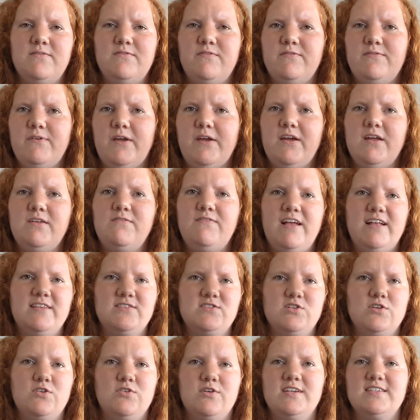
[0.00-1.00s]
very
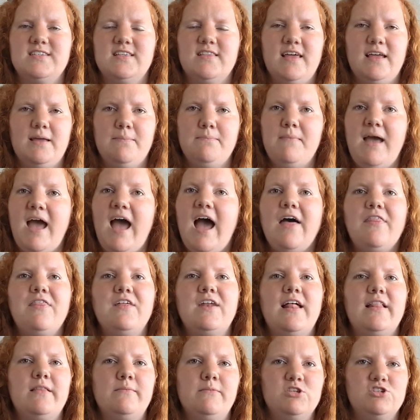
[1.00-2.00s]
advanced degrees in math
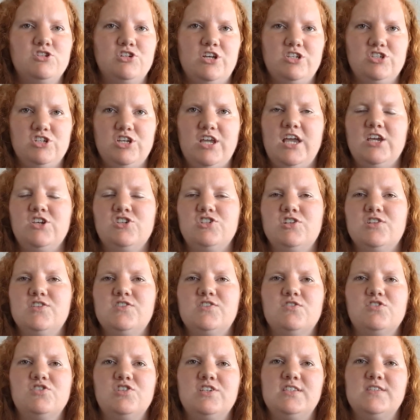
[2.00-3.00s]
and elementary education.
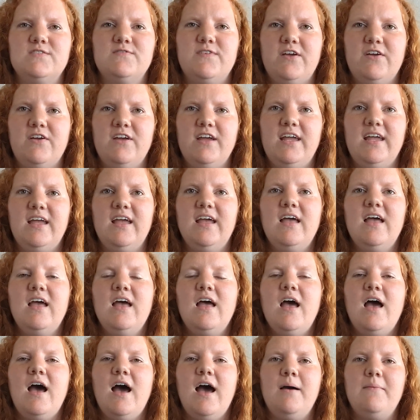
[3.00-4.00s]
So she's very
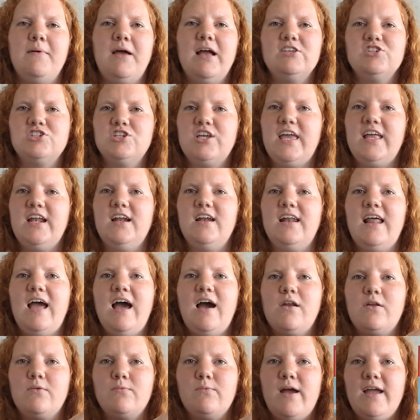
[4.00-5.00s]
educated on
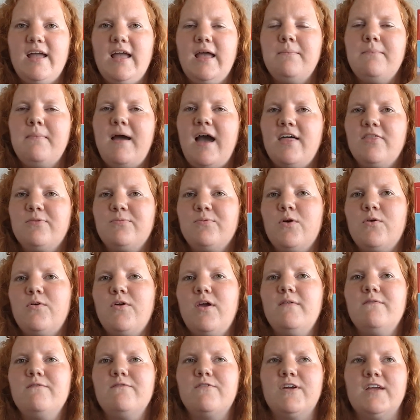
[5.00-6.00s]
how to write a math
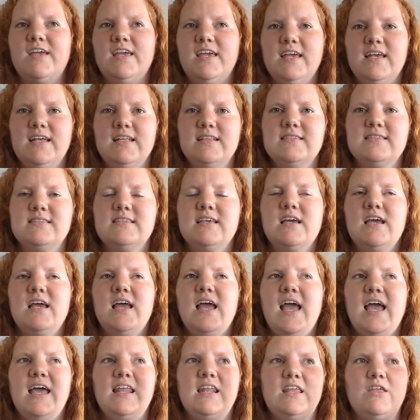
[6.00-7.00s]
program for kids.
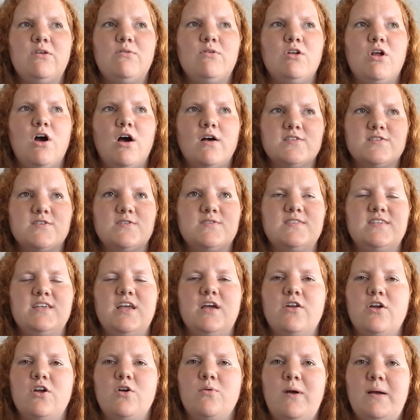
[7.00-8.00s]
And then you can also see
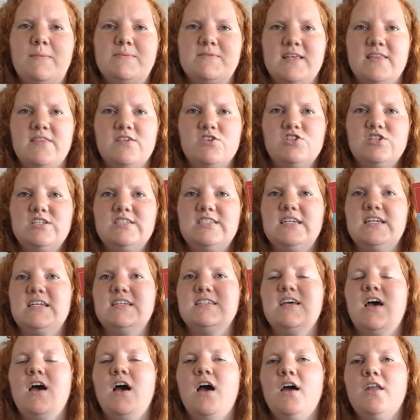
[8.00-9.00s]
on her website that she did a
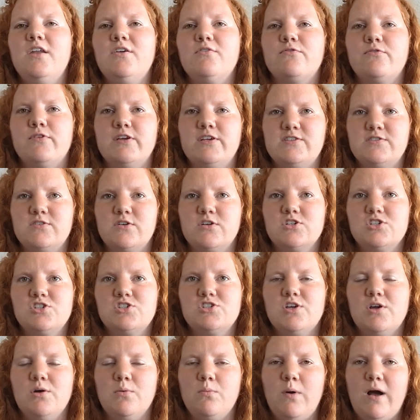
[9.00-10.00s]
ton of
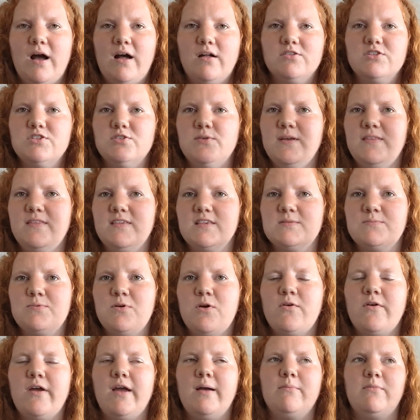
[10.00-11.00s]
research while doing this
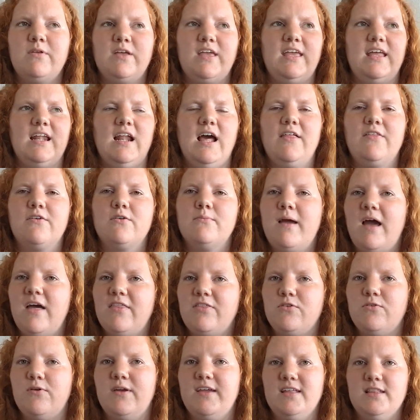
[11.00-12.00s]
program, looking at other
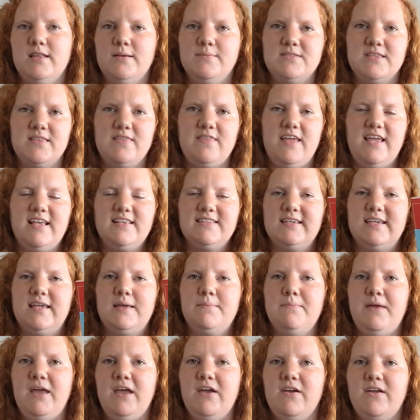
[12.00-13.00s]
math curriculums and things and
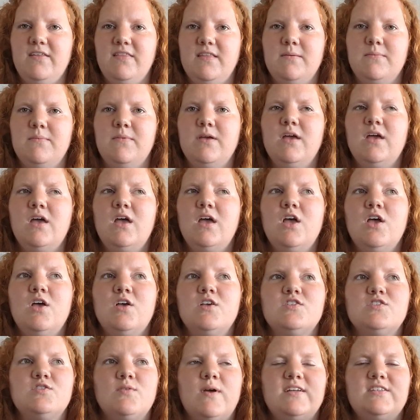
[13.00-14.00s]
comparing them.
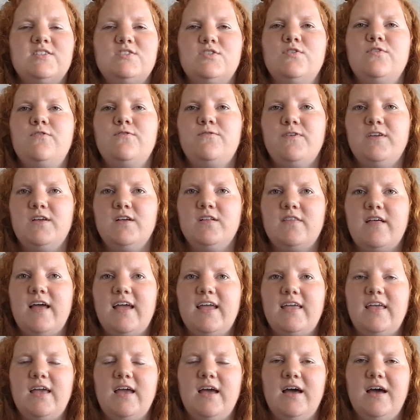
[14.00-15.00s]
So I do feel
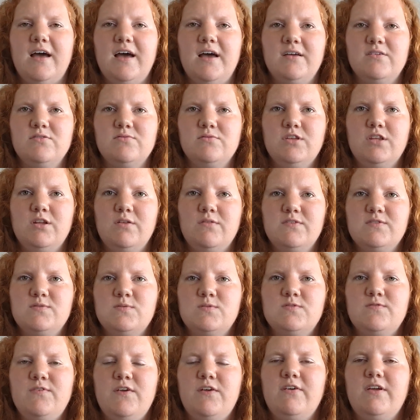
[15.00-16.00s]
like, this
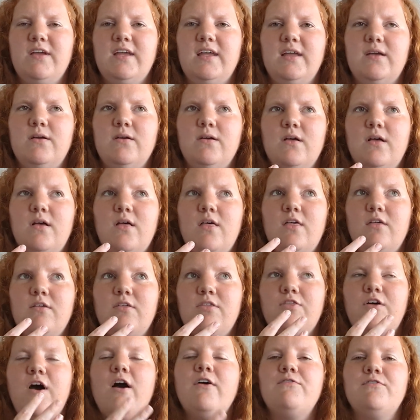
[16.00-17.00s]
was very
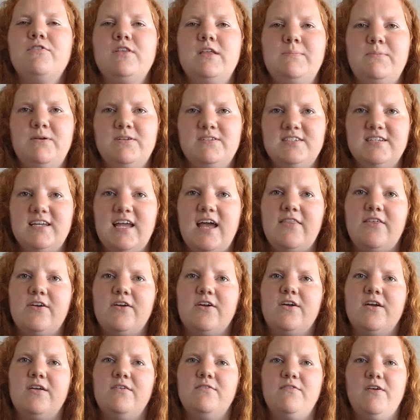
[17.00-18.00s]
thoughtfully put
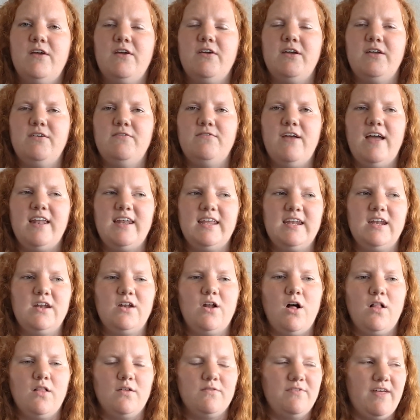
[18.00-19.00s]
together and very vetted and
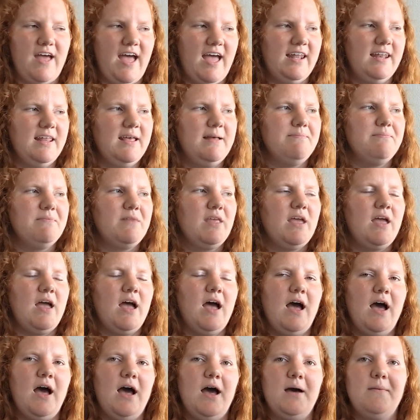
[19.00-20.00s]
all of that.
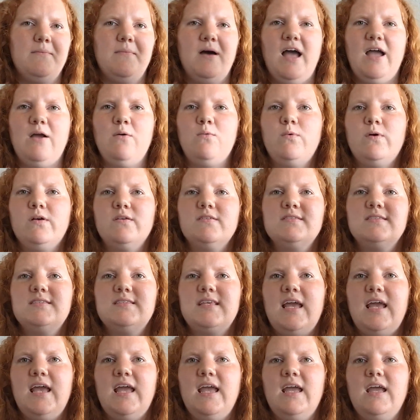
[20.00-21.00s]
I will
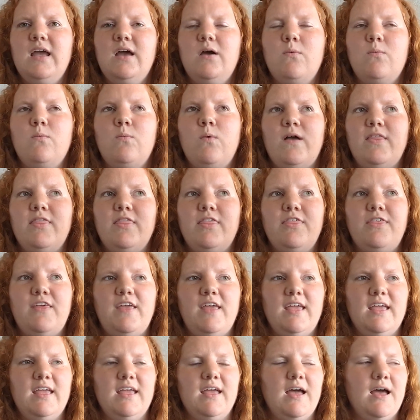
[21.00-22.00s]
say one
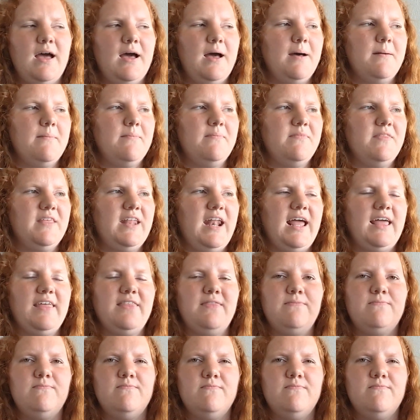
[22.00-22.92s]
thing that I